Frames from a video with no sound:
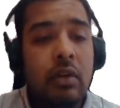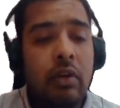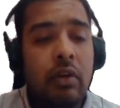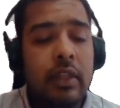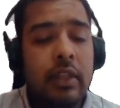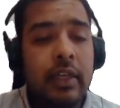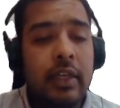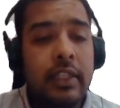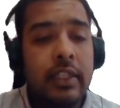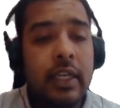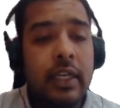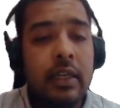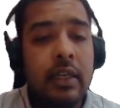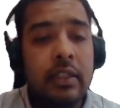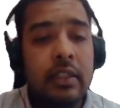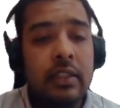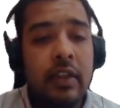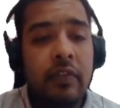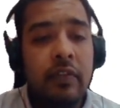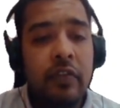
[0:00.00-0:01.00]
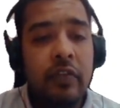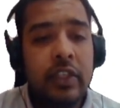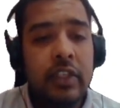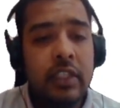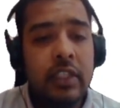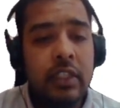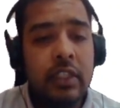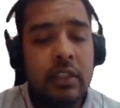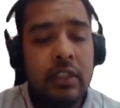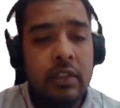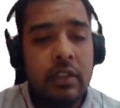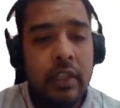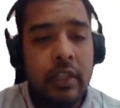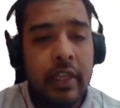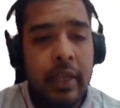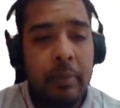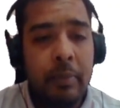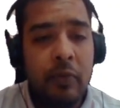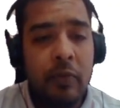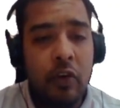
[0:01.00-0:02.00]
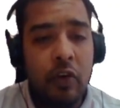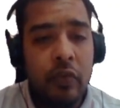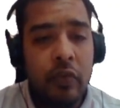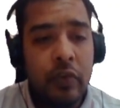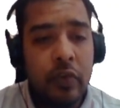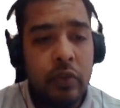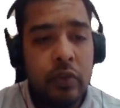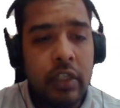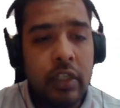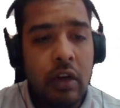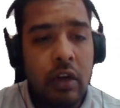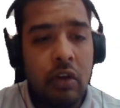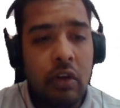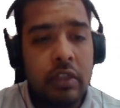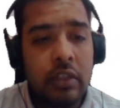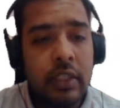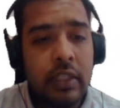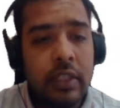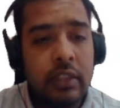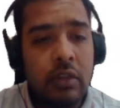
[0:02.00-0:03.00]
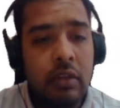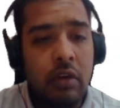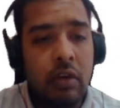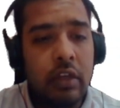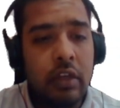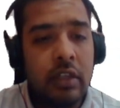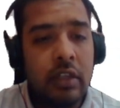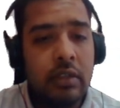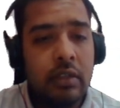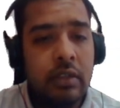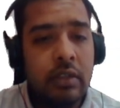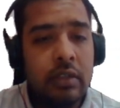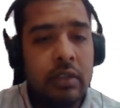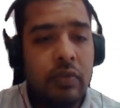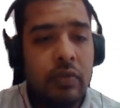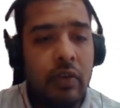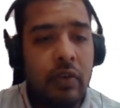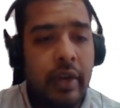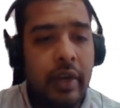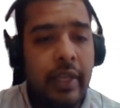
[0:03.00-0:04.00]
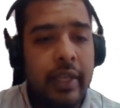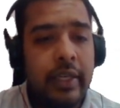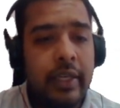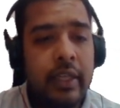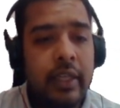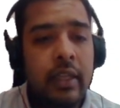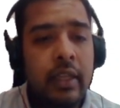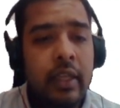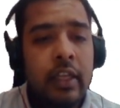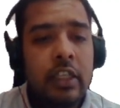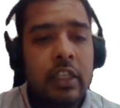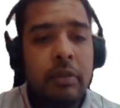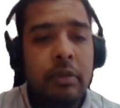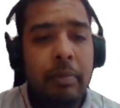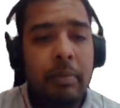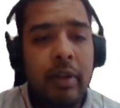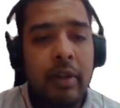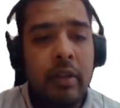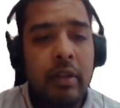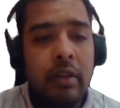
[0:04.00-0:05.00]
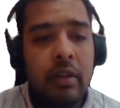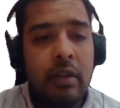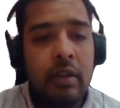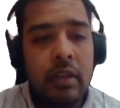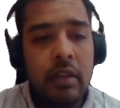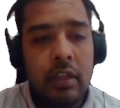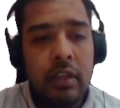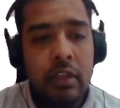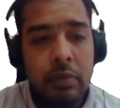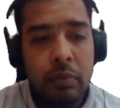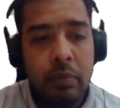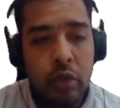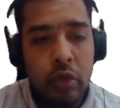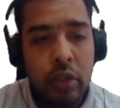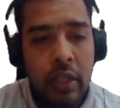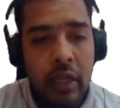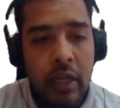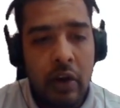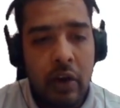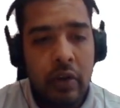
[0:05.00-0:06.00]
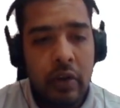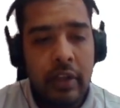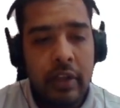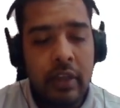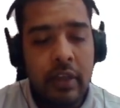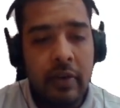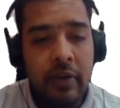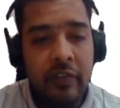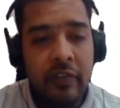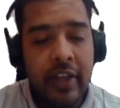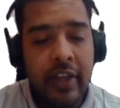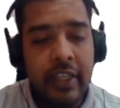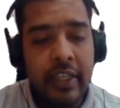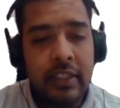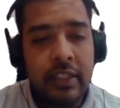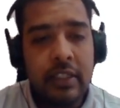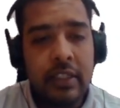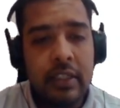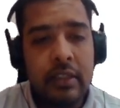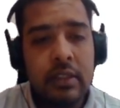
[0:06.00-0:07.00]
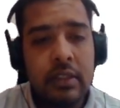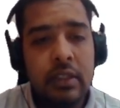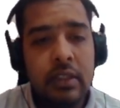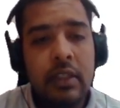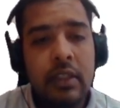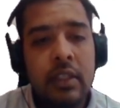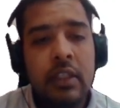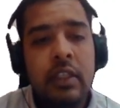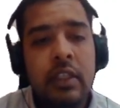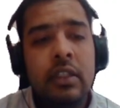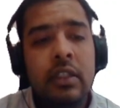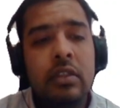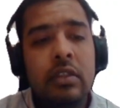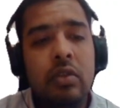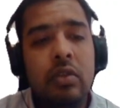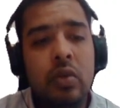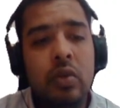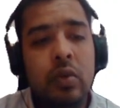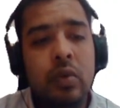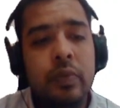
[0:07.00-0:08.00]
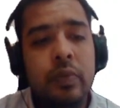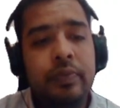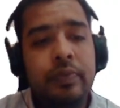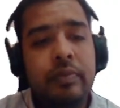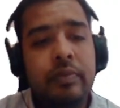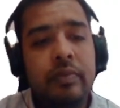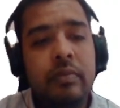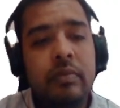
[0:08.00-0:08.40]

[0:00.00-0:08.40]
other cushion which is kept for future losses or for any smoothing out income variations. So